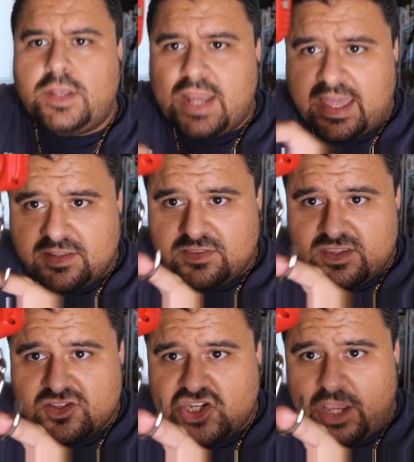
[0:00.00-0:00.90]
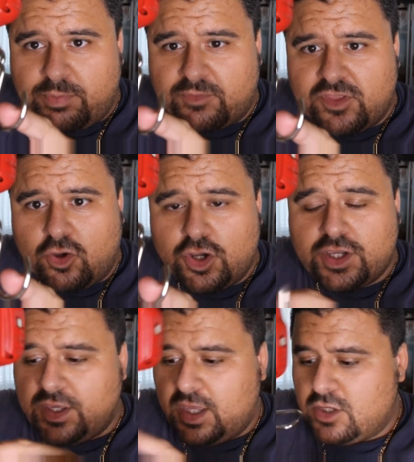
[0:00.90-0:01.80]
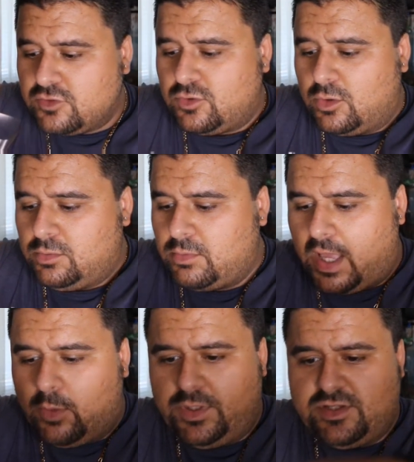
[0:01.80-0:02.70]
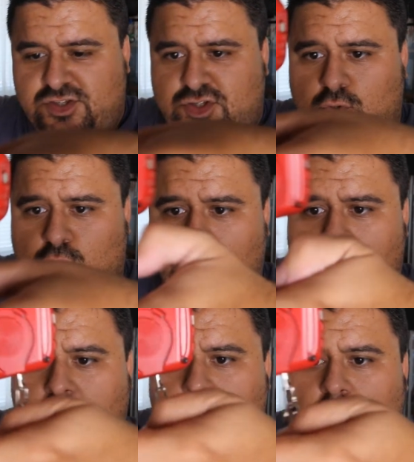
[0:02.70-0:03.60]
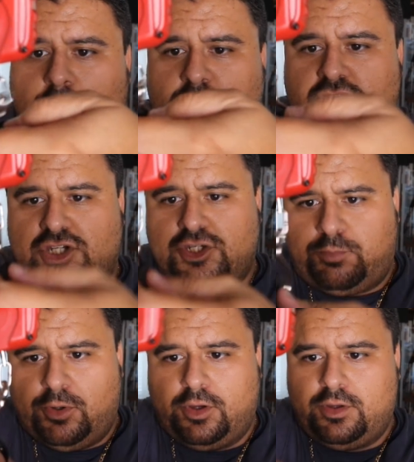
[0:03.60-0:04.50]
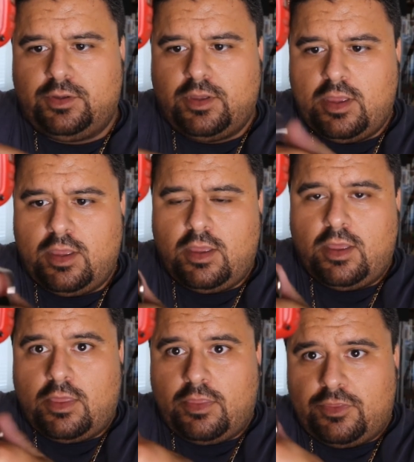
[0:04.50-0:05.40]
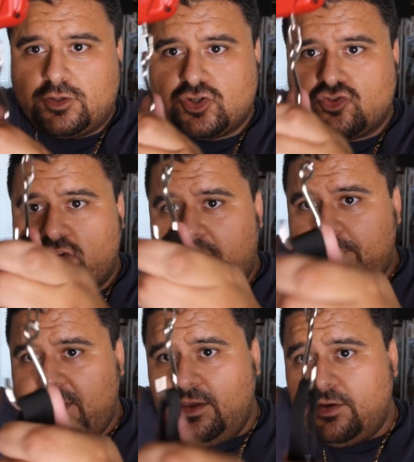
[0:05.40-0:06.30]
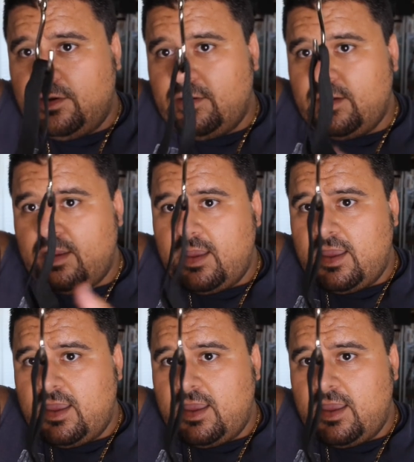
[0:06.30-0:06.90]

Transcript: not in this shape of the hook. So I would assume you would just put the strap here